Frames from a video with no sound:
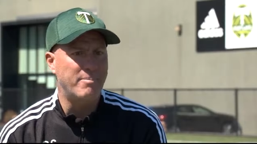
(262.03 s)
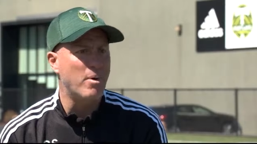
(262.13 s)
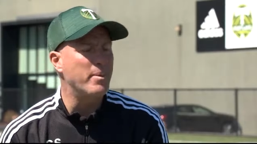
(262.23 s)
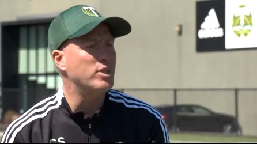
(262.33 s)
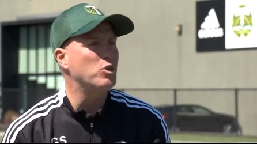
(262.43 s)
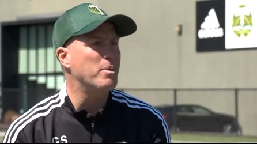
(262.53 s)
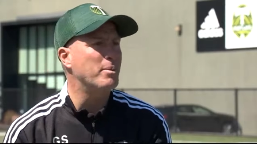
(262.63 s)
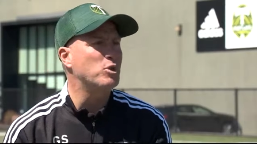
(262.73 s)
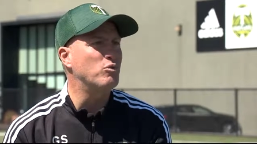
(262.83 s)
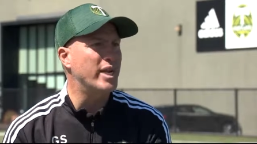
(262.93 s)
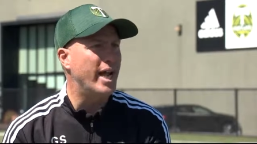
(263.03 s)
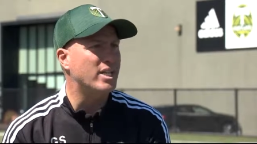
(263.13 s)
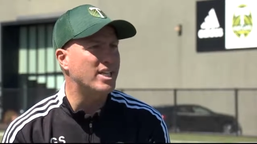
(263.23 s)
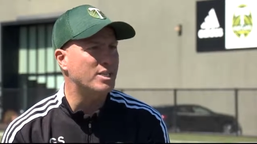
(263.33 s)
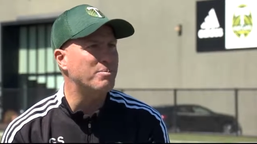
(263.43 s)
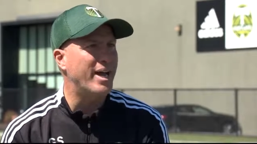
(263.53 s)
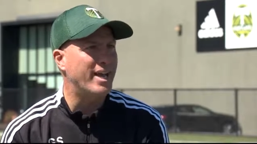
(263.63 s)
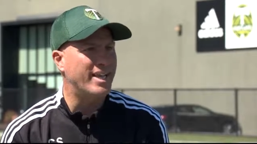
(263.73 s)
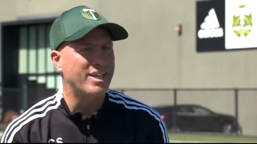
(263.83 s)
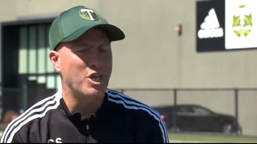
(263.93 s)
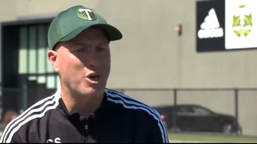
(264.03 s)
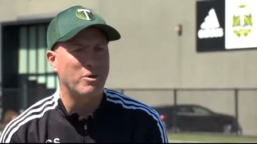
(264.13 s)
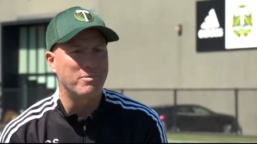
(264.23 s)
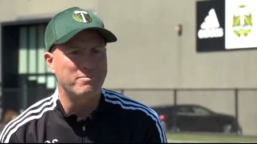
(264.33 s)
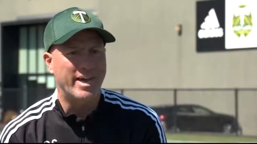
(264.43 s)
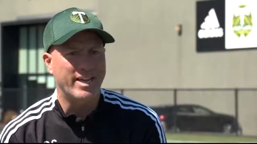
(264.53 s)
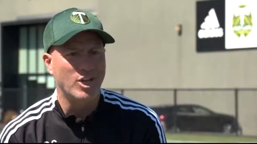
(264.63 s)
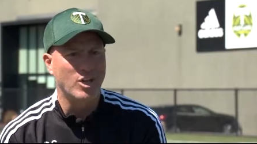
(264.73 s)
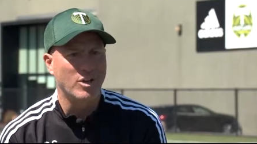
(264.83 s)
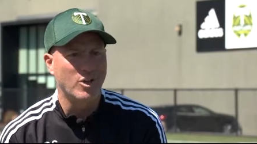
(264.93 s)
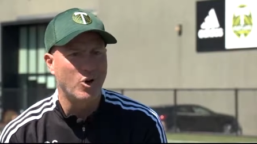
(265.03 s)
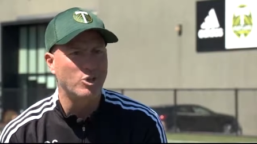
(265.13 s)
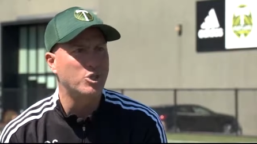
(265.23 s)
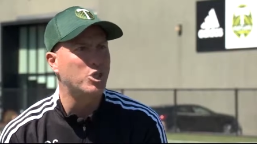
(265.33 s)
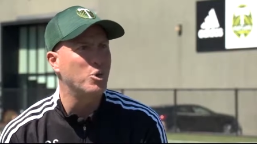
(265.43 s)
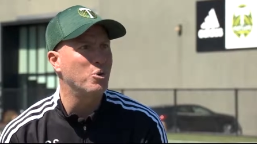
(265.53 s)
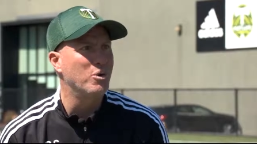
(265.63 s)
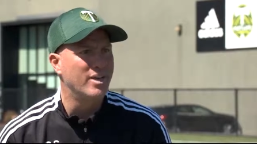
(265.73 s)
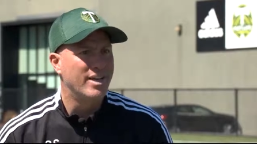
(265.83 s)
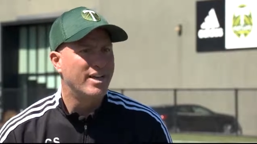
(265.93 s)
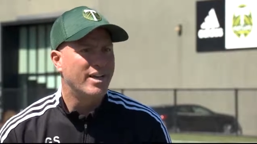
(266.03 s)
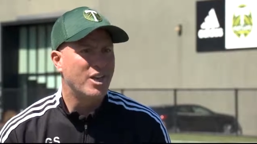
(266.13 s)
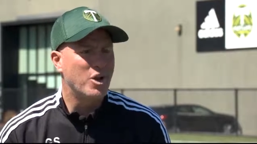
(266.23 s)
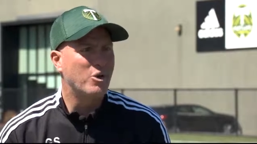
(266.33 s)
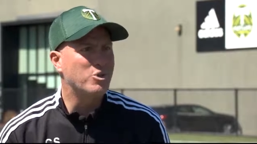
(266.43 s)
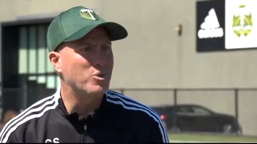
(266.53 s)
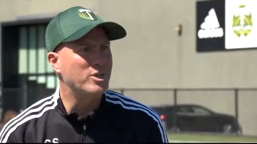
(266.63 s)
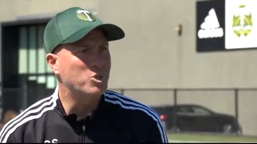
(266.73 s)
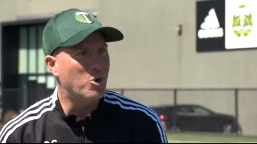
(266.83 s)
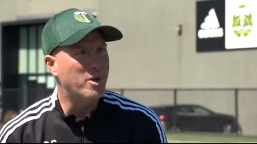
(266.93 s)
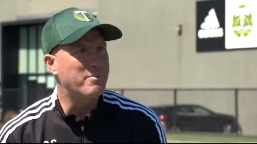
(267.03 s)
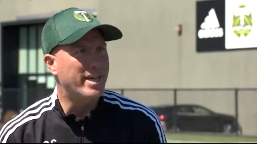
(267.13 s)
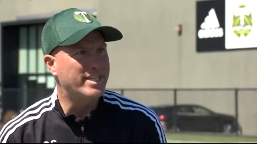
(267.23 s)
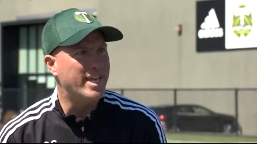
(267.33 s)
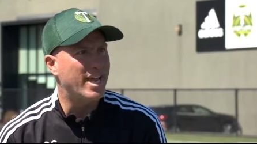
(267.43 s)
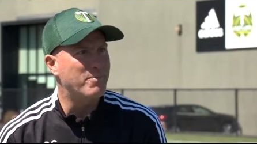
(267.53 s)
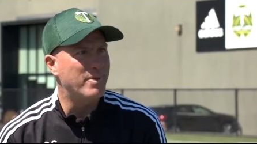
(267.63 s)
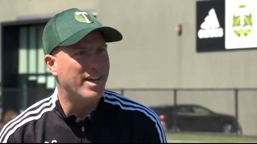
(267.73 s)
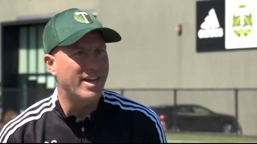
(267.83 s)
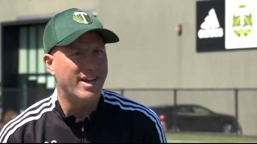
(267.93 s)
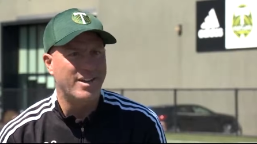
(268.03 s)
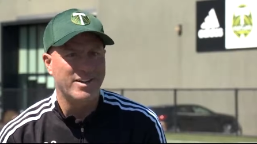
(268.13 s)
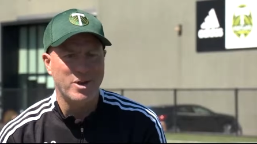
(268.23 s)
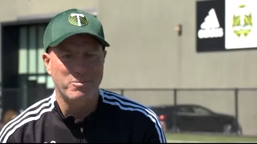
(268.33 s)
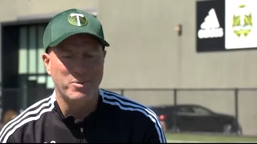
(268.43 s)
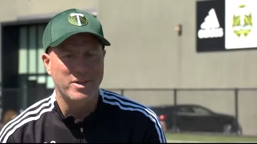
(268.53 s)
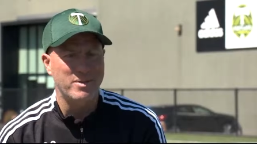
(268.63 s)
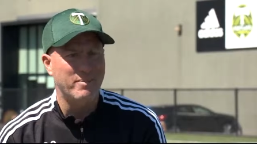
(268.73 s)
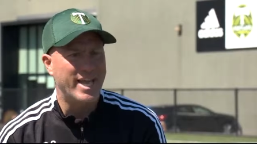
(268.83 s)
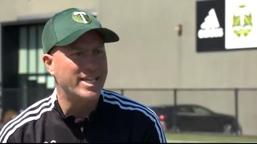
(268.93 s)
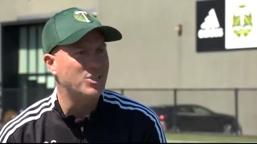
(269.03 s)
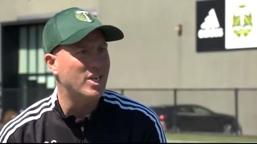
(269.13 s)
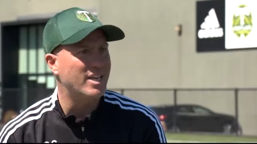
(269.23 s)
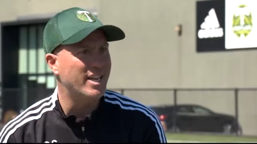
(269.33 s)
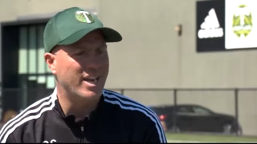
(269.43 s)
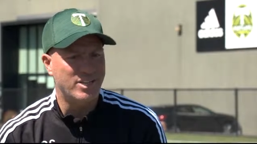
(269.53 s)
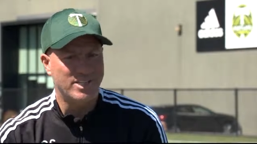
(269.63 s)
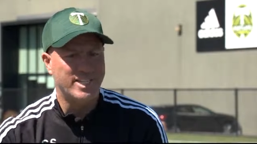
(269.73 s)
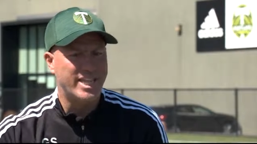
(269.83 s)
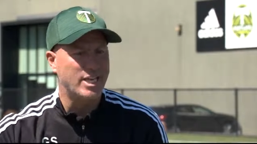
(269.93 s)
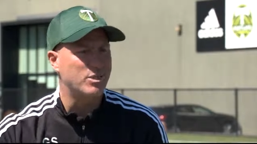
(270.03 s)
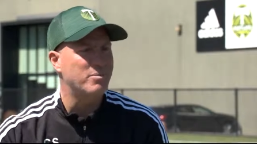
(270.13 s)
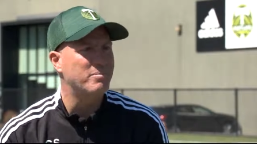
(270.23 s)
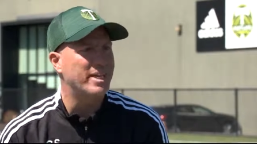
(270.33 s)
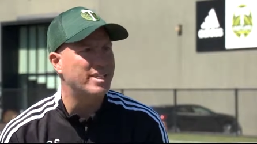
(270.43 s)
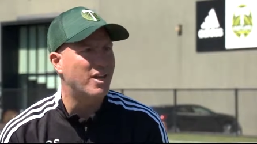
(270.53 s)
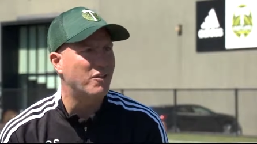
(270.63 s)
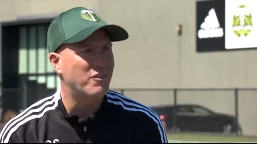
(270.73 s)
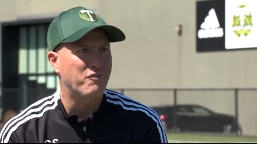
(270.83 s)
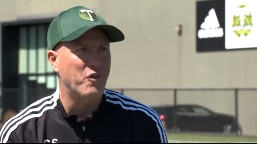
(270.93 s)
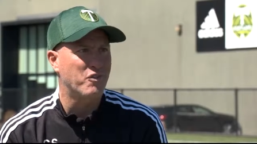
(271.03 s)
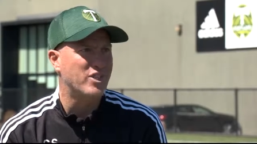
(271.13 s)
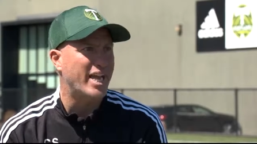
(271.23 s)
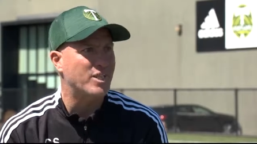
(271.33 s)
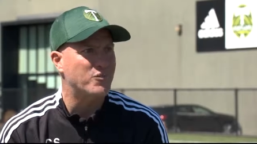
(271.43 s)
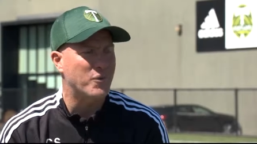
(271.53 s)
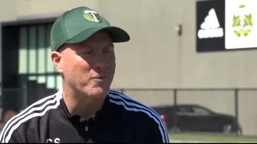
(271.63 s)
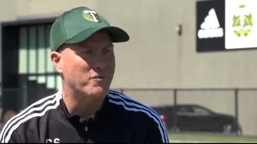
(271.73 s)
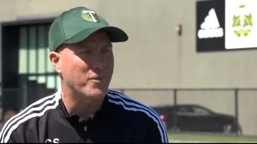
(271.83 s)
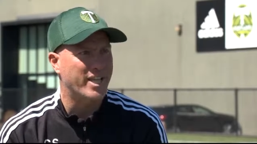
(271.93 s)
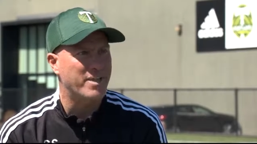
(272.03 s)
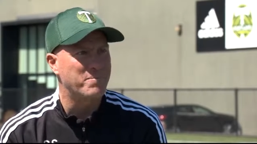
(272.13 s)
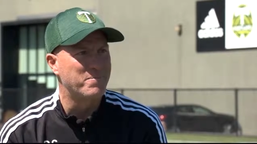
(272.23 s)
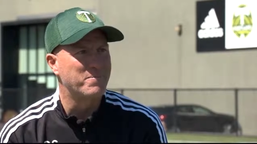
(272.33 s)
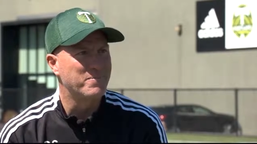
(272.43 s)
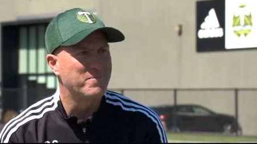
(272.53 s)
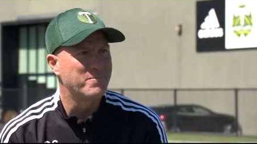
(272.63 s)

a moment to be able to relax that's my you know my go-to you know to enjoy my time uh, you know putting the plants and, and detach myself a few seconds from from the game